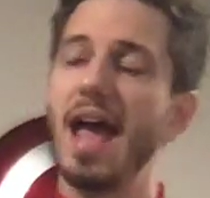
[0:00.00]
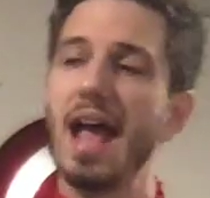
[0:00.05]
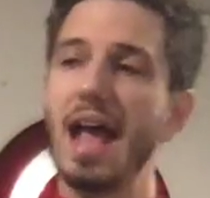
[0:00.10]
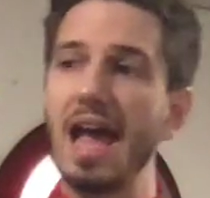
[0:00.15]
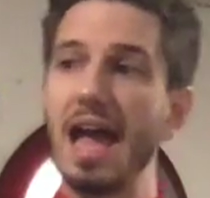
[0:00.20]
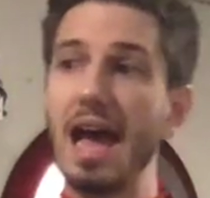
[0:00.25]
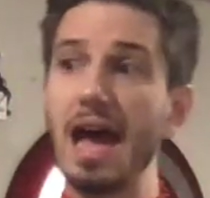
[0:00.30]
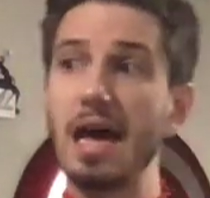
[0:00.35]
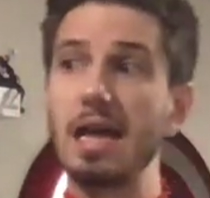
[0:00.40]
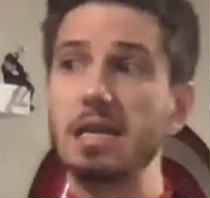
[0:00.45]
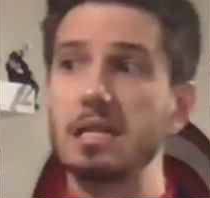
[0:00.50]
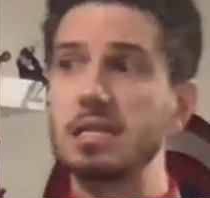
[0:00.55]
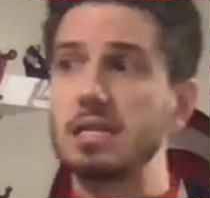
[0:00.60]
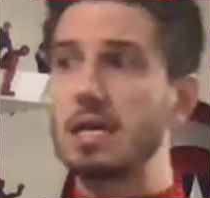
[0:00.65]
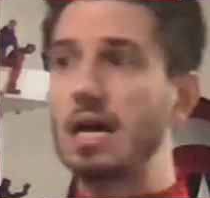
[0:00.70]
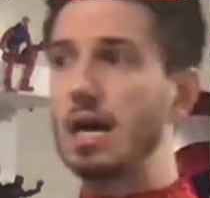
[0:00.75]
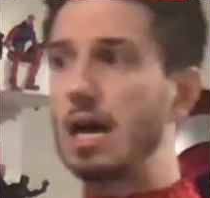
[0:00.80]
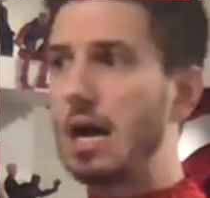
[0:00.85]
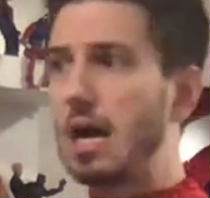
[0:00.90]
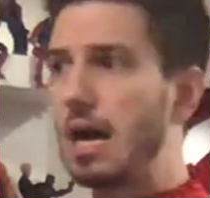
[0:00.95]
and
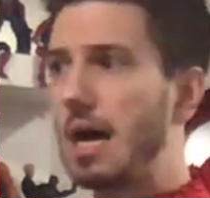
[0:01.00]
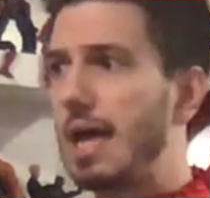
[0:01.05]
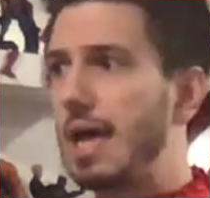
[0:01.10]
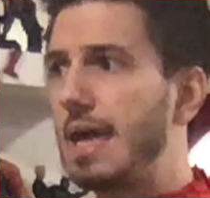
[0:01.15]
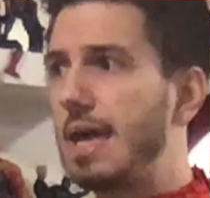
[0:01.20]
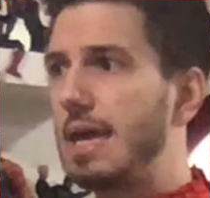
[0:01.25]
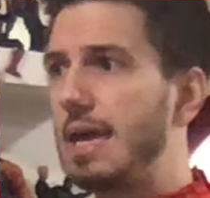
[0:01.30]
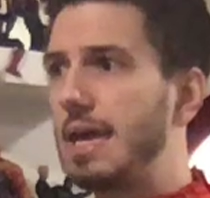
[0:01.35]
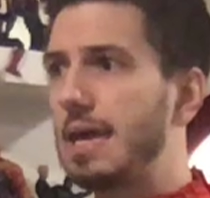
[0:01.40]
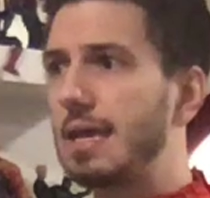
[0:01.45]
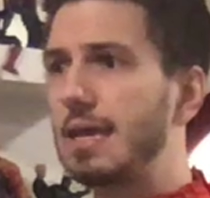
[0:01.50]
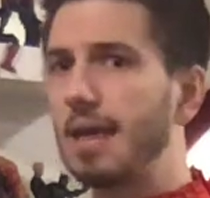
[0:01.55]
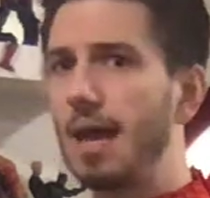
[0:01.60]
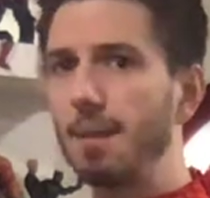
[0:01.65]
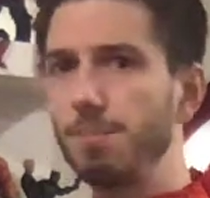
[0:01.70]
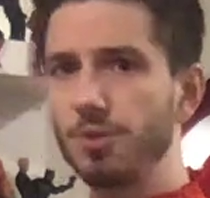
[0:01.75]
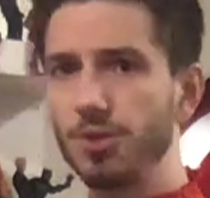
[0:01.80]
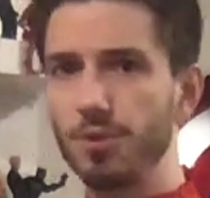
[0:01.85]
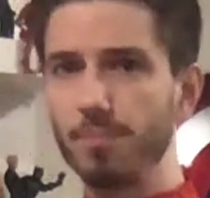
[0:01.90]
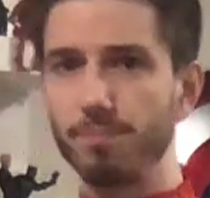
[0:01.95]
I
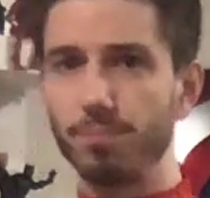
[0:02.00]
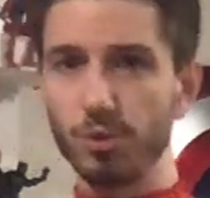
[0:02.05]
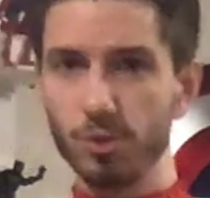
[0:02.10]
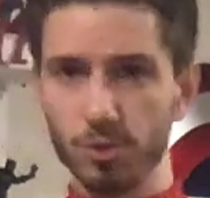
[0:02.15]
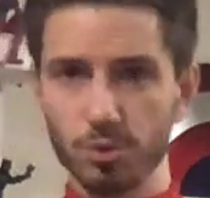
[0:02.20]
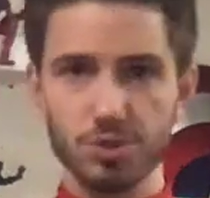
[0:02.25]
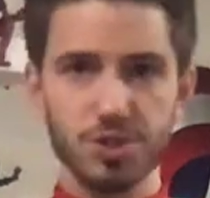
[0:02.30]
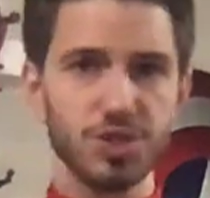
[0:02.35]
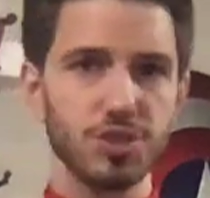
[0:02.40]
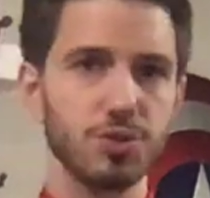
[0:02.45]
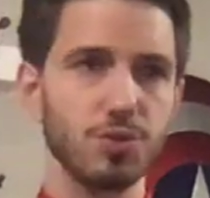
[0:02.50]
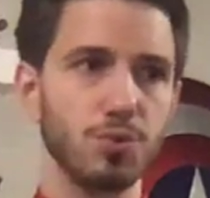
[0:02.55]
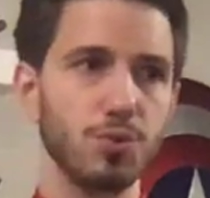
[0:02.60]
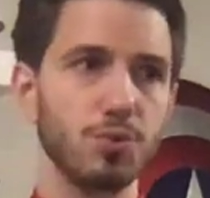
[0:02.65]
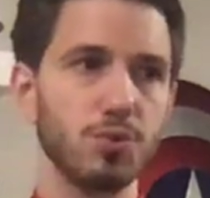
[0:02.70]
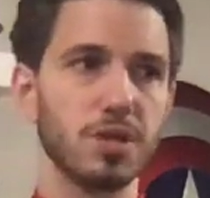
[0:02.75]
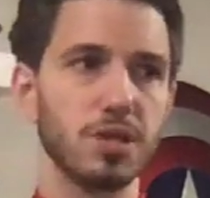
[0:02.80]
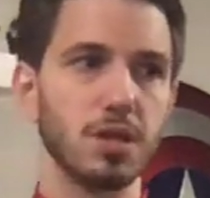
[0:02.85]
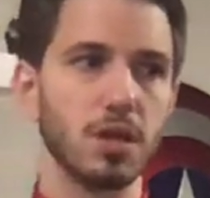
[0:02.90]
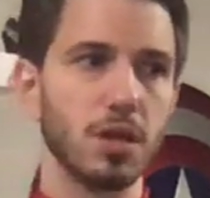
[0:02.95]
kept the blue
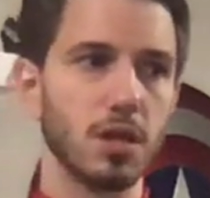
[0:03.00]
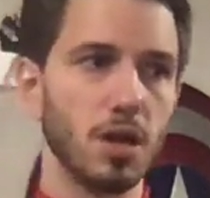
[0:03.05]
suit